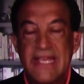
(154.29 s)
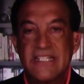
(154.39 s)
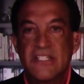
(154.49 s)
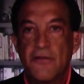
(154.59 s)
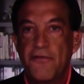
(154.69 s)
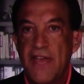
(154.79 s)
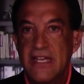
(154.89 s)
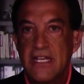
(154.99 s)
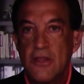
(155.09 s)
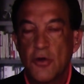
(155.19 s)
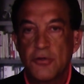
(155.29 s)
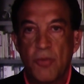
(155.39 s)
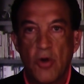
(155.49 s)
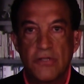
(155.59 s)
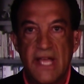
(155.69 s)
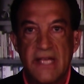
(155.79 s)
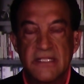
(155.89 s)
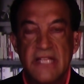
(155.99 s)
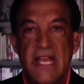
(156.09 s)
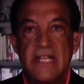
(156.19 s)
mm -hmm. is mm-hmm. defending those
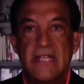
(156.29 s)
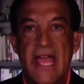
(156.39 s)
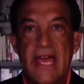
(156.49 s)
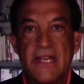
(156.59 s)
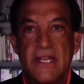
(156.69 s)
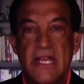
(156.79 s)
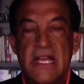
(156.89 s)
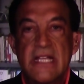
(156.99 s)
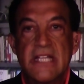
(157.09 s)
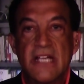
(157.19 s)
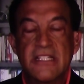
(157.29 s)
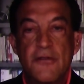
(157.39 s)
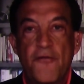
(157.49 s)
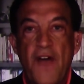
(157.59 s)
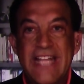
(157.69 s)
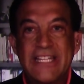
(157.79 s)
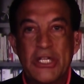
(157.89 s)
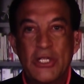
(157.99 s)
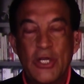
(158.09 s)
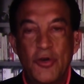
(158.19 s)
protests and doesn't fight
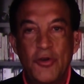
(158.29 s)
the